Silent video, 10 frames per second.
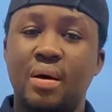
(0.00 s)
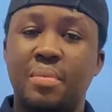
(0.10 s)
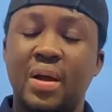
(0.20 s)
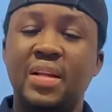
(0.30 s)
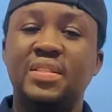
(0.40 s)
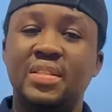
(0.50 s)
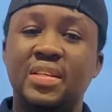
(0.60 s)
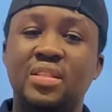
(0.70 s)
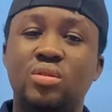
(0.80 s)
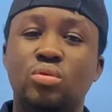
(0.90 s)

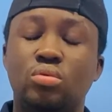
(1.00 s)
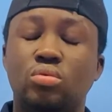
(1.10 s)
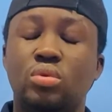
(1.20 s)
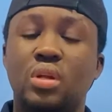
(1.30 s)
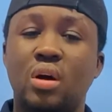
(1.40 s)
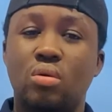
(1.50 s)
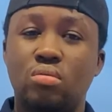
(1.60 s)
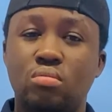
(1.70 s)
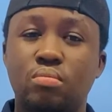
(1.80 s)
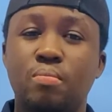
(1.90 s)
candidate will
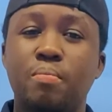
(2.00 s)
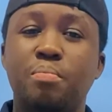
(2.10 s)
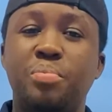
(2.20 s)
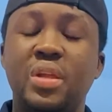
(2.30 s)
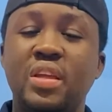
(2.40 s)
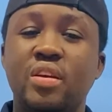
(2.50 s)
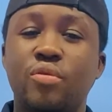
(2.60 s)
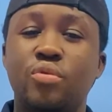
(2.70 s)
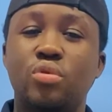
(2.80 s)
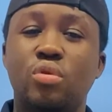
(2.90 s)
now play the
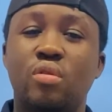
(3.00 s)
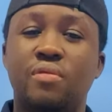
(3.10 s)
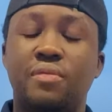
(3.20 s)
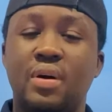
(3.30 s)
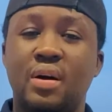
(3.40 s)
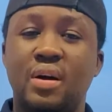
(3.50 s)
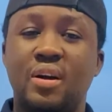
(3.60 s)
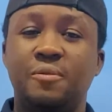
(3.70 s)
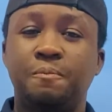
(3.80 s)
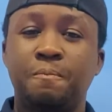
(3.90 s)
role of
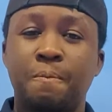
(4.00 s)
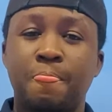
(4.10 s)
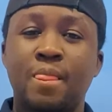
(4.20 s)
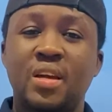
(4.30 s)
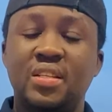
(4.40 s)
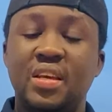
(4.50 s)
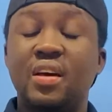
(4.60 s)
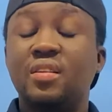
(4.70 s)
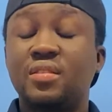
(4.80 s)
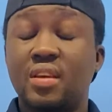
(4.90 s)
the
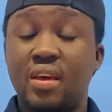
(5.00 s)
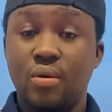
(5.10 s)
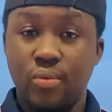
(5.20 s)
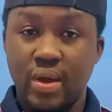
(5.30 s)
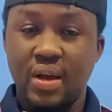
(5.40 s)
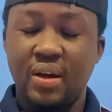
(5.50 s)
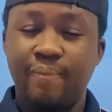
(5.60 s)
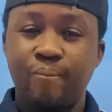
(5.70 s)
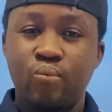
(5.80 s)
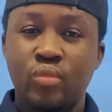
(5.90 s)
healthcare worker.
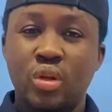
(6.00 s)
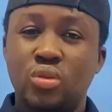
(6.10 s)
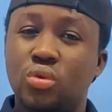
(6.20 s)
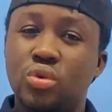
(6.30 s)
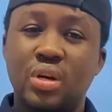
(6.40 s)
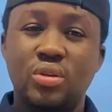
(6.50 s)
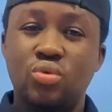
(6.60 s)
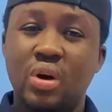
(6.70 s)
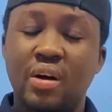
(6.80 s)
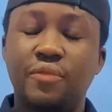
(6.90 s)
So you
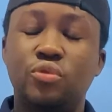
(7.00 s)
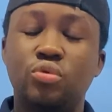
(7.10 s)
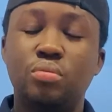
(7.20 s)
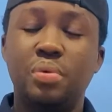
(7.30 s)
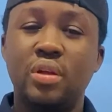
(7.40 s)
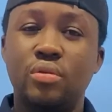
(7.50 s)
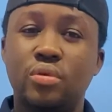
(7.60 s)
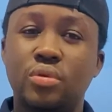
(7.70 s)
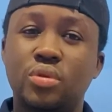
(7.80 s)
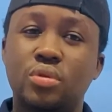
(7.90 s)
have two play
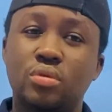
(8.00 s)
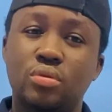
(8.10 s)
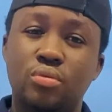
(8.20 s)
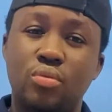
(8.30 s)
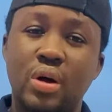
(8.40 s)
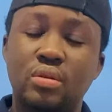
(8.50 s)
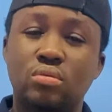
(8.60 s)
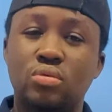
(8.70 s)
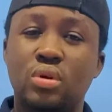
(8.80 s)
roles. One,